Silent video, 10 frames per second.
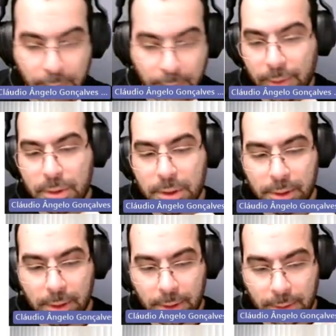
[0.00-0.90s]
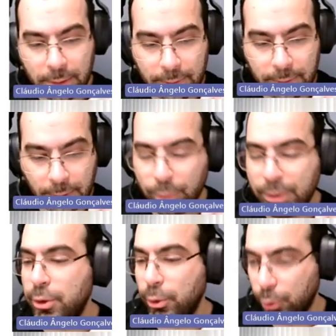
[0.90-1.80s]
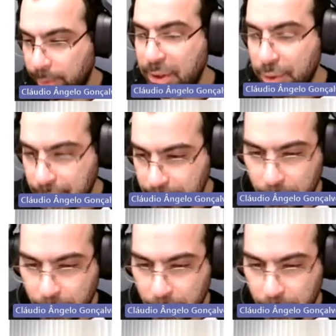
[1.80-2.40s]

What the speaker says: nutrients and low in CO2 emissions.